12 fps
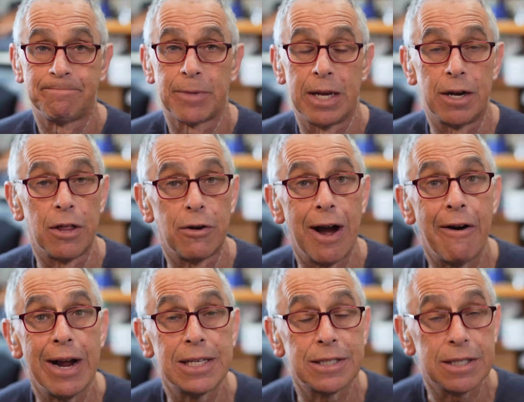In other
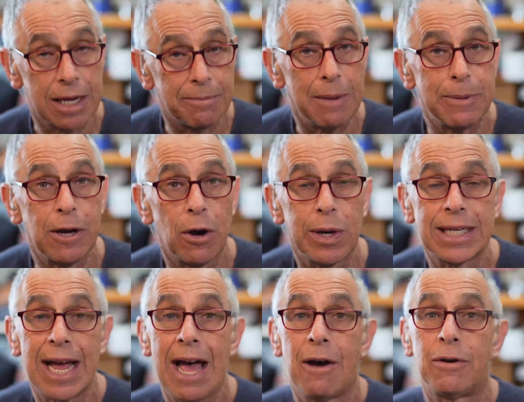areas, it might be going
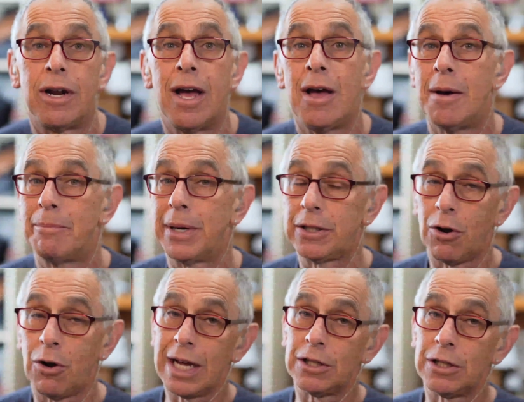down. But
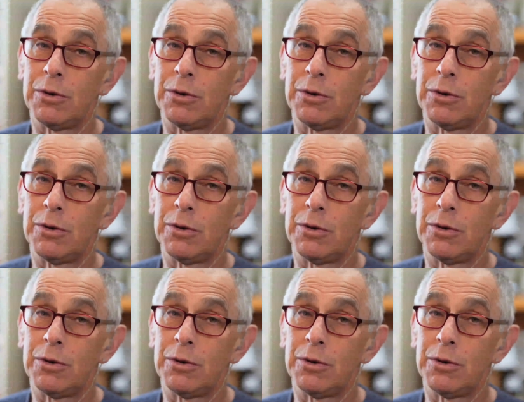don't get too